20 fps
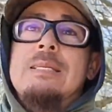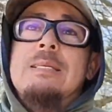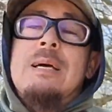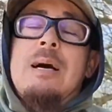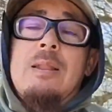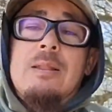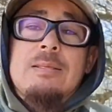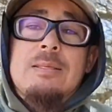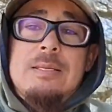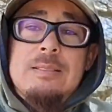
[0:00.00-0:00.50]

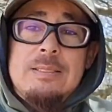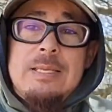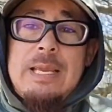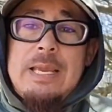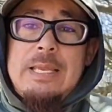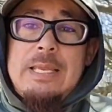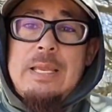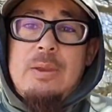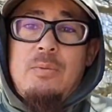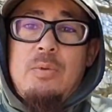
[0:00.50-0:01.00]
Holosuns
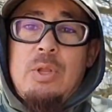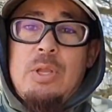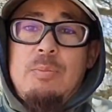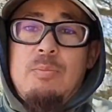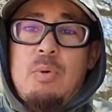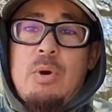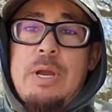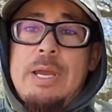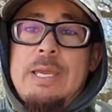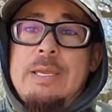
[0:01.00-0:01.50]
can get really
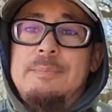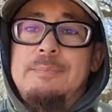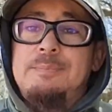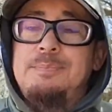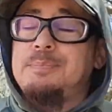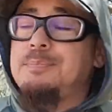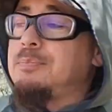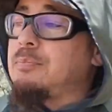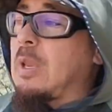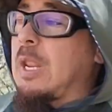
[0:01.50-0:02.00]
bright,
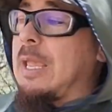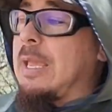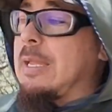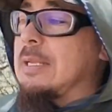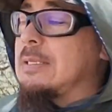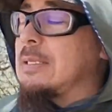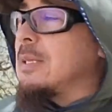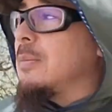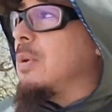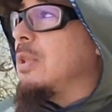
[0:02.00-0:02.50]

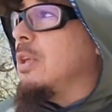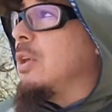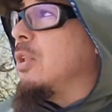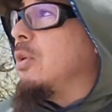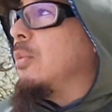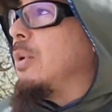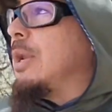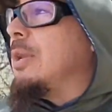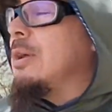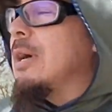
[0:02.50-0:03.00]
and some of the
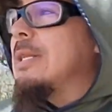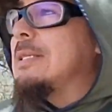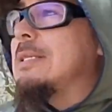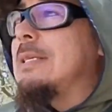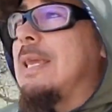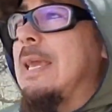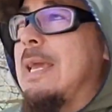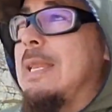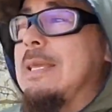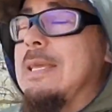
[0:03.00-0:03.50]
other red dots
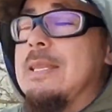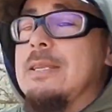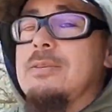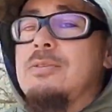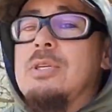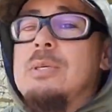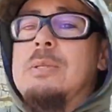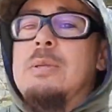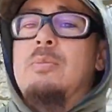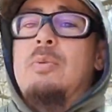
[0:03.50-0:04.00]
can get
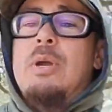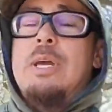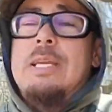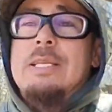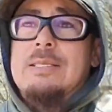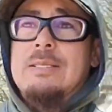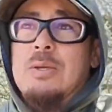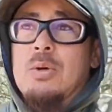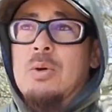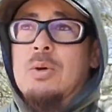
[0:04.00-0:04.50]
extremely
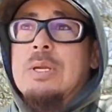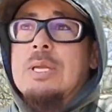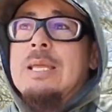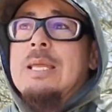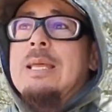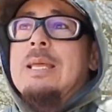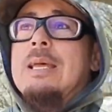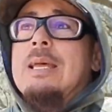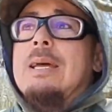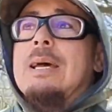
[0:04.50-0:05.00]
bright. So
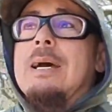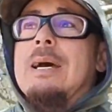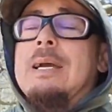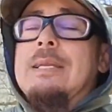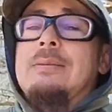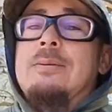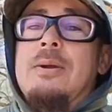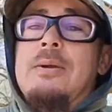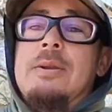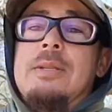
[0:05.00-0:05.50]
I
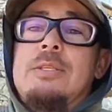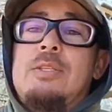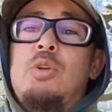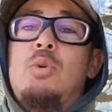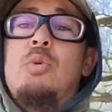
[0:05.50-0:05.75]
turn it